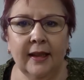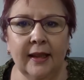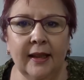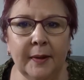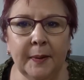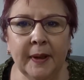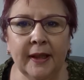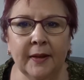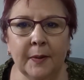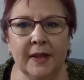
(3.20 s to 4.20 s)
Hello,
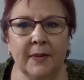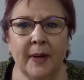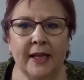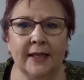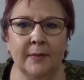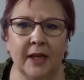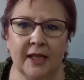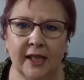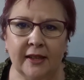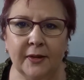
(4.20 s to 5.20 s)
welcome back to my
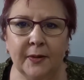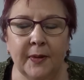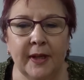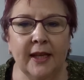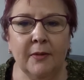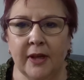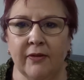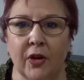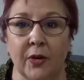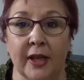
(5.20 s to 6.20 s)
channel. Here
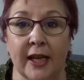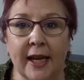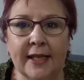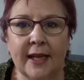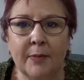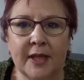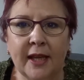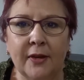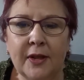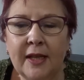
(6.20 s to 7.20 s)
we've got the next
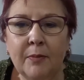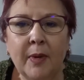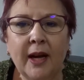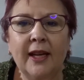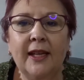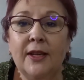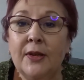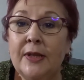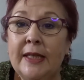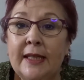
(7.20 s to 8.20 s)
episode in my
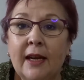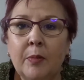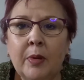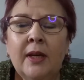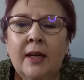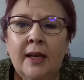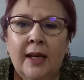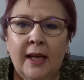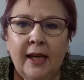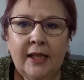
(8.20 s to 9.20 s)
Use It Up
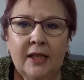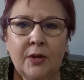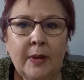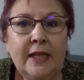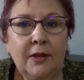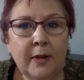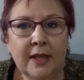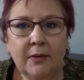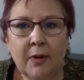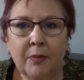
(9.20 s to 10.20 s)
in
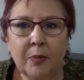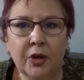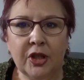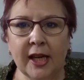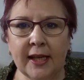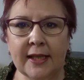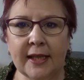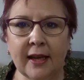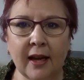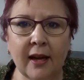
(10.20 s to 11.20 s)
2021 project.